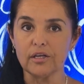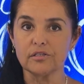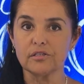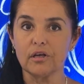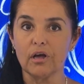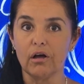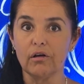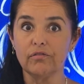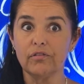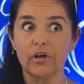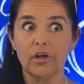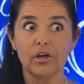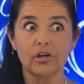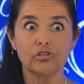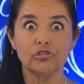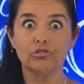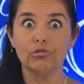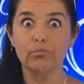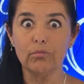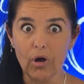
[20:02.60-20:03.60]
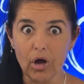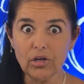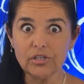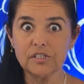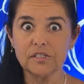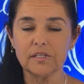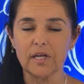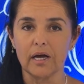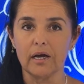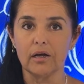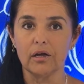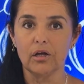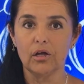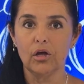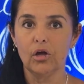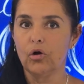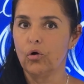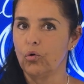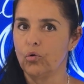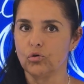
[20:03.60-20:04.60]
self, to master,
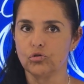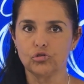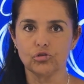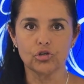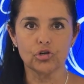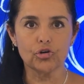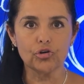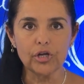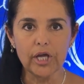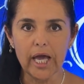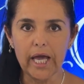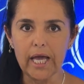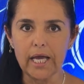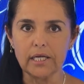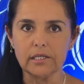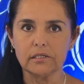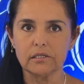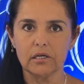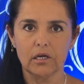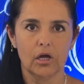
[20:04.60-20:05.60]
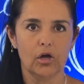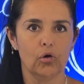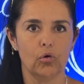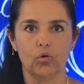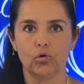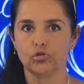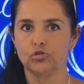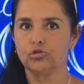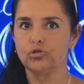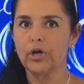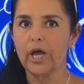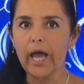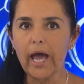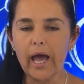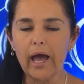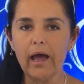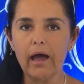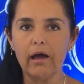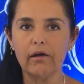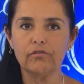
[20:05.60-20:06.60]
or to create, or to
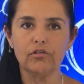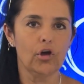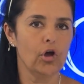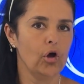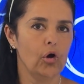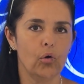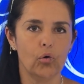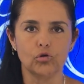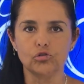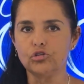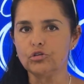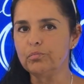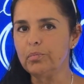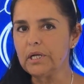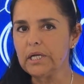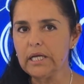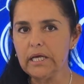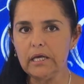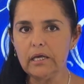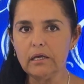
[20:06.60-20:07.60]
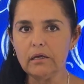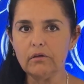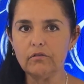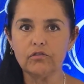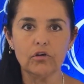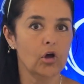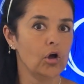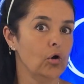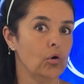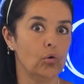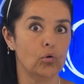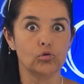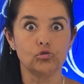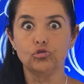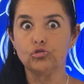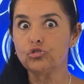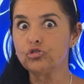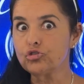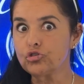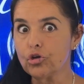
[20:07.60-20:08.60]
have, or to believe, or
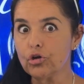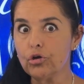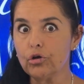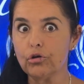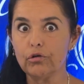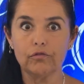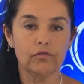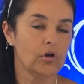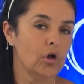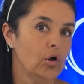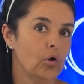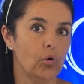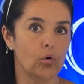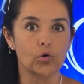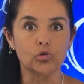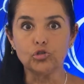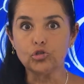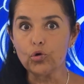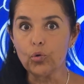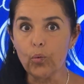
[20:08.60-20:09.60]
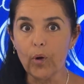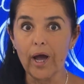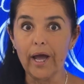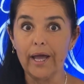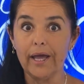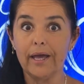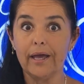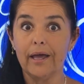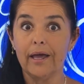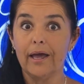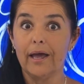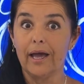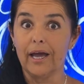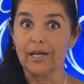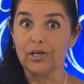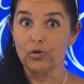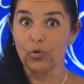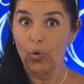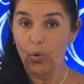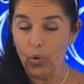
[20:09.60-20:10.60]
to serve, or to weigh.
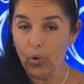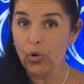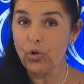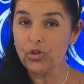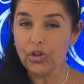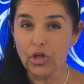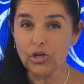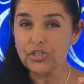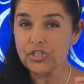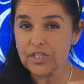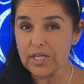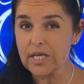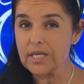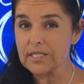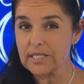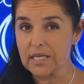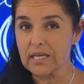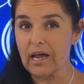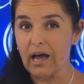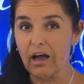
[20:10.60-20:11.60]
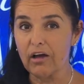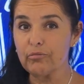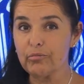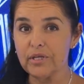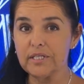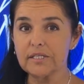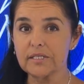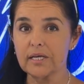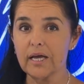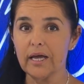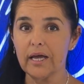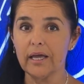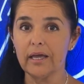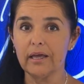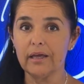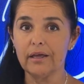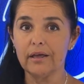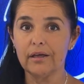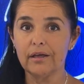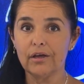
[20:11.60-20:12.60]
And all those things that I've been
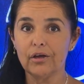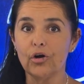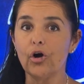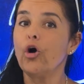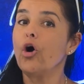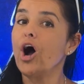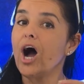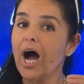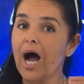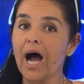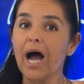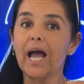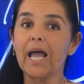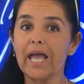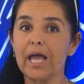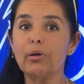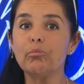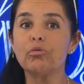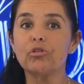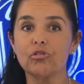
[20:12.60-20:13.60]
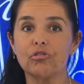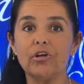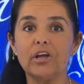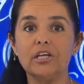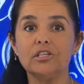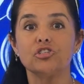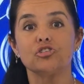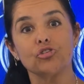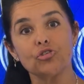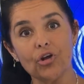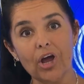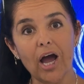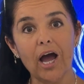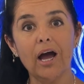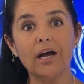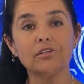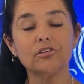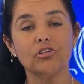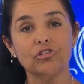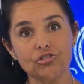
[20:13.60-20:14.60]
saying are I am threads
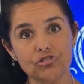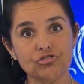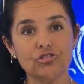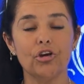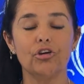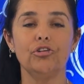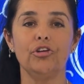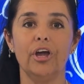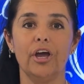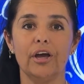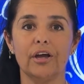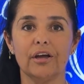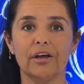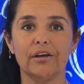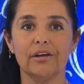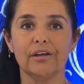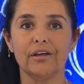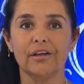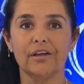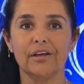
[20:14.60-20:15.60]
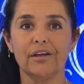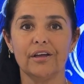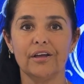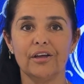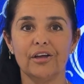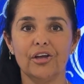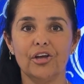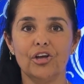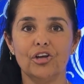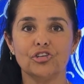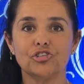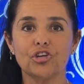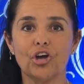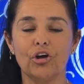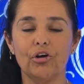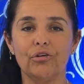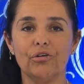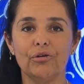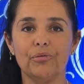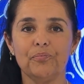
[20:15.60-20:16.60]
throughout the zodiac.
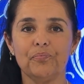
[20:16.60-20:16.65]
So